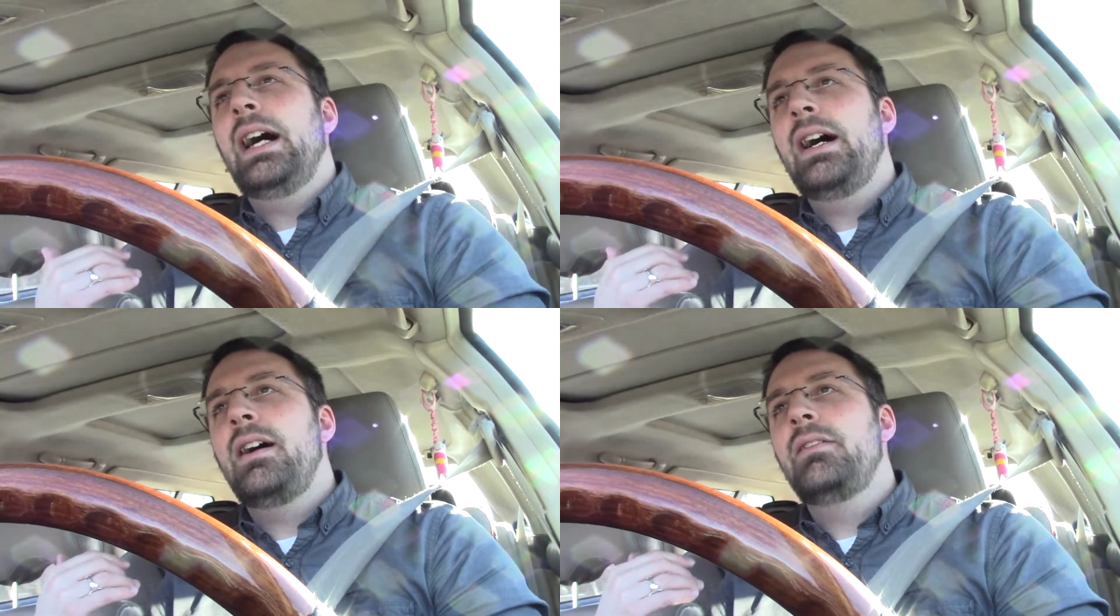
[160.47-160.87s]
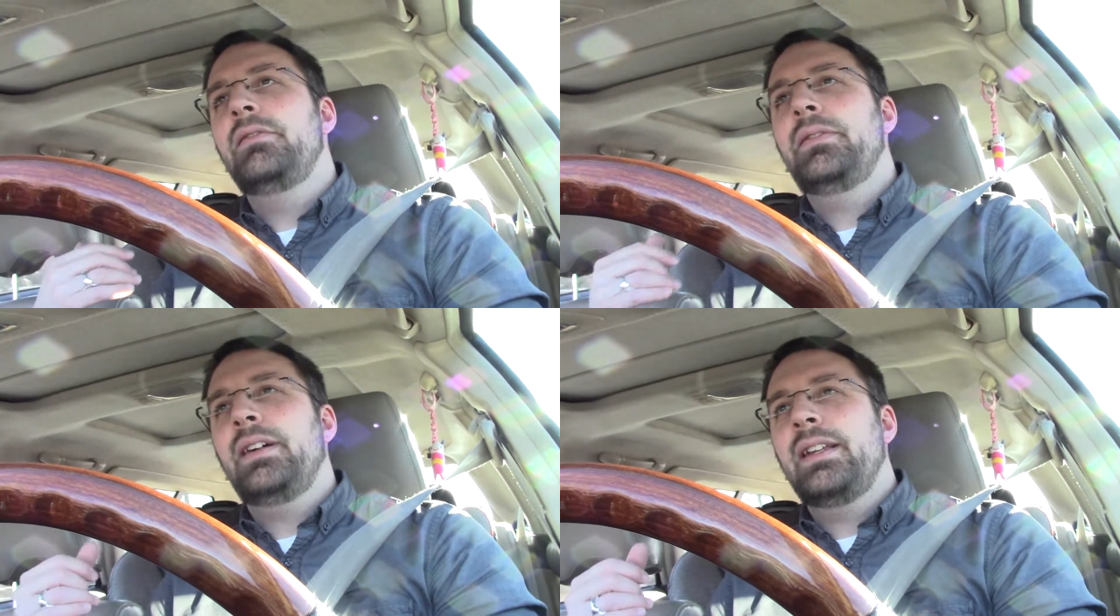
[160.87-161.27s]

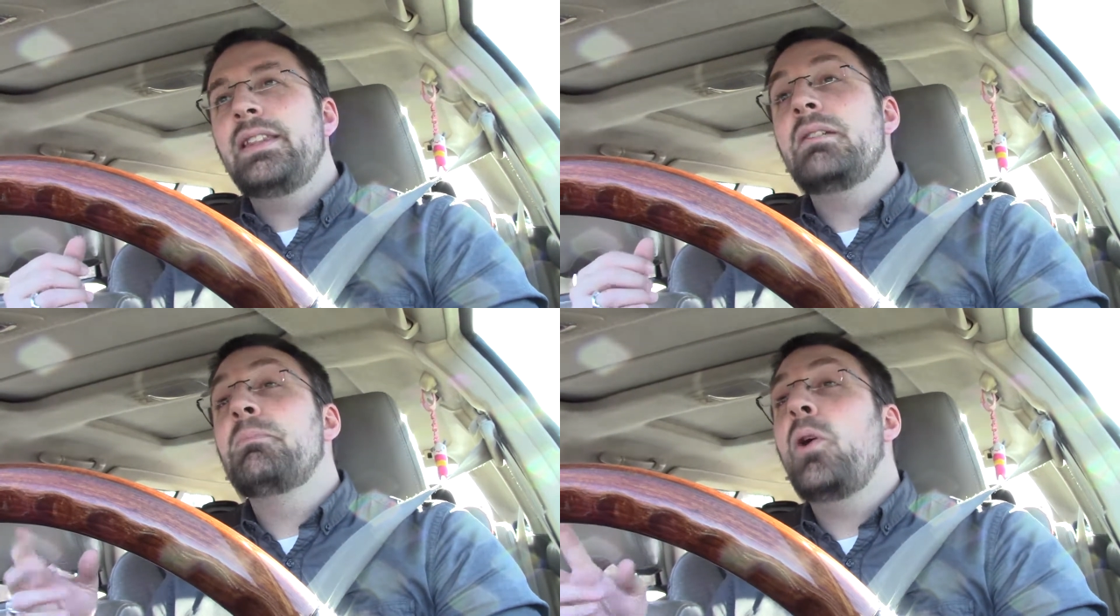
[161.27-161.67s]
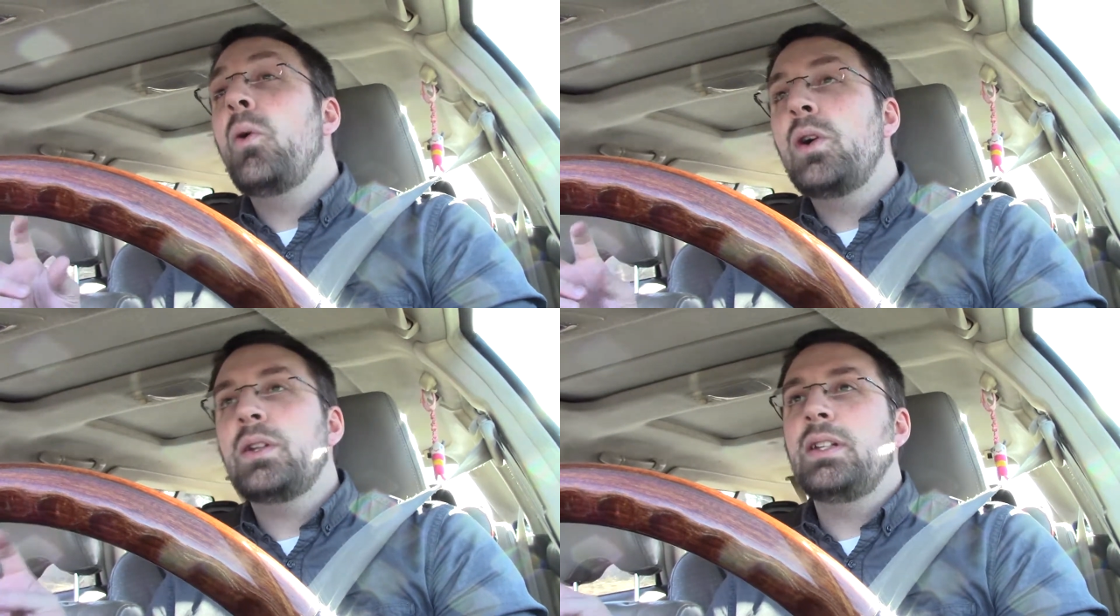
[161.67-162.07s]
of the
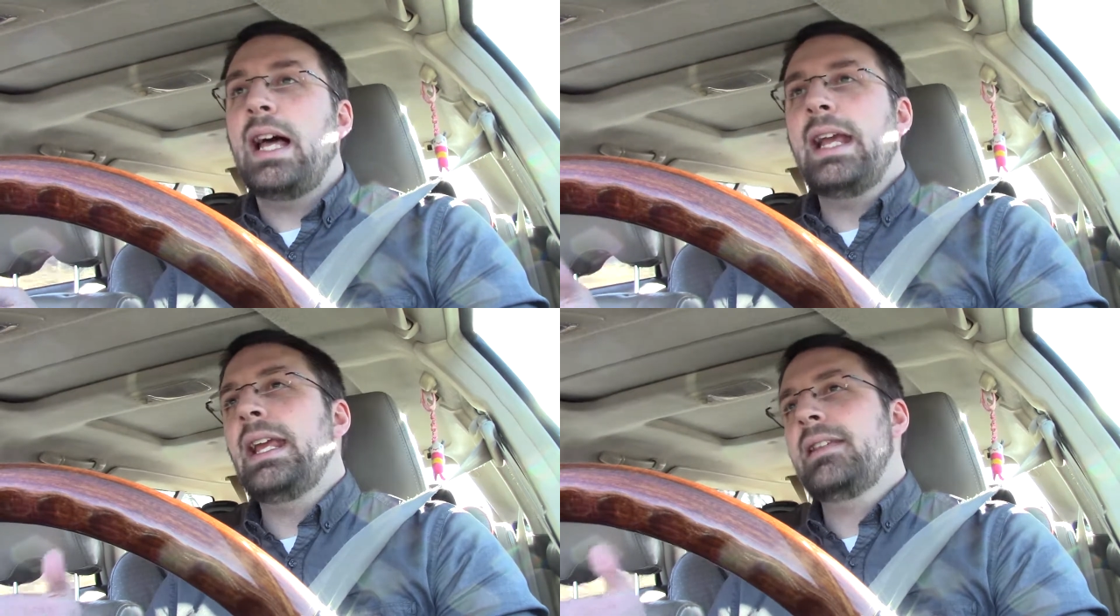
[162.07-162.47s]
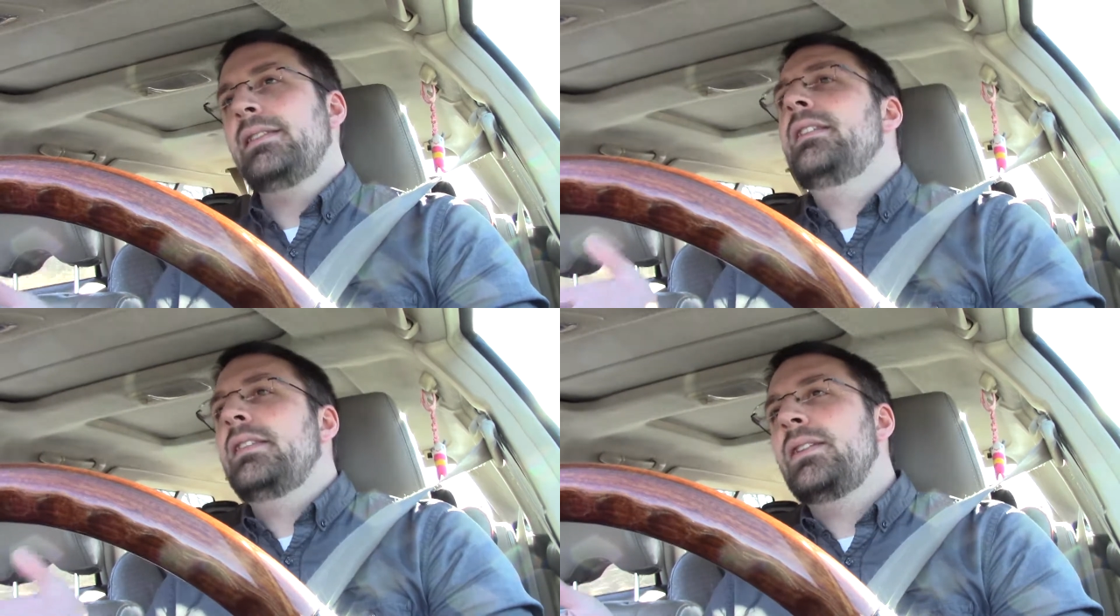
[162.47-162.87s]
portal, I guess,
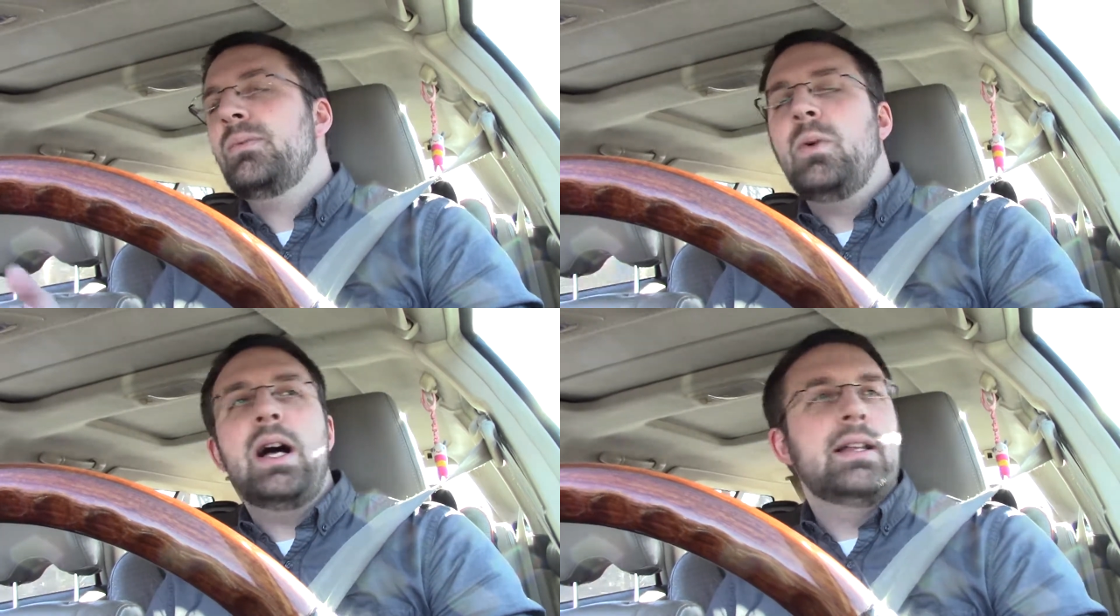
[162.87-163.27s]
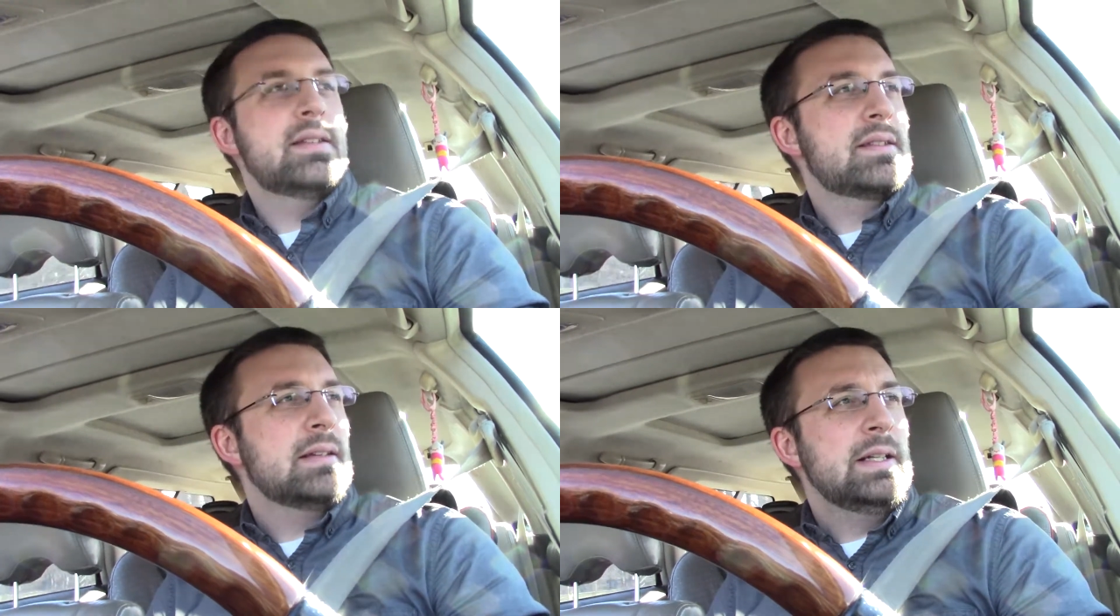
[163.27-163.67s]
that this
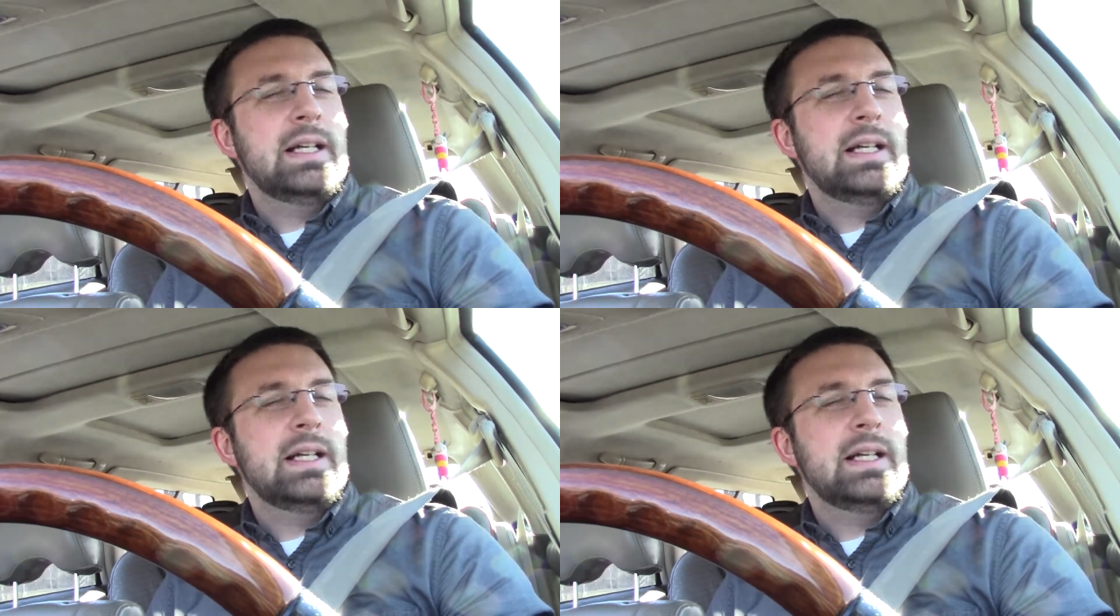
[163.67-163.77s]
was.